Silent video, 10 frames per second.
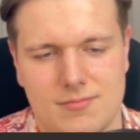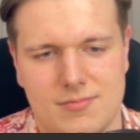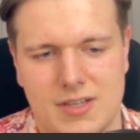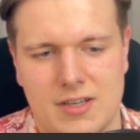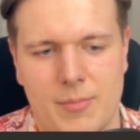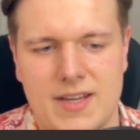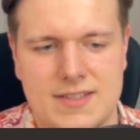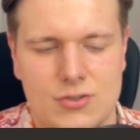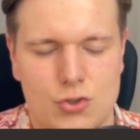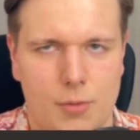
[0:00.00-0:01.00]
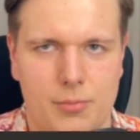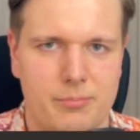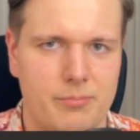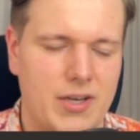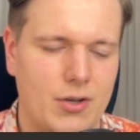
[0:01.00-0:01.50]
did an amazing job
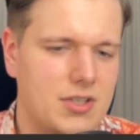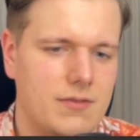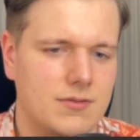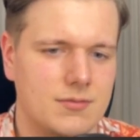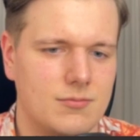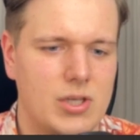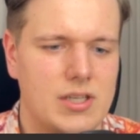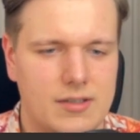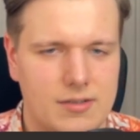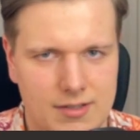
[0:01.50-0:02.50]
by not even really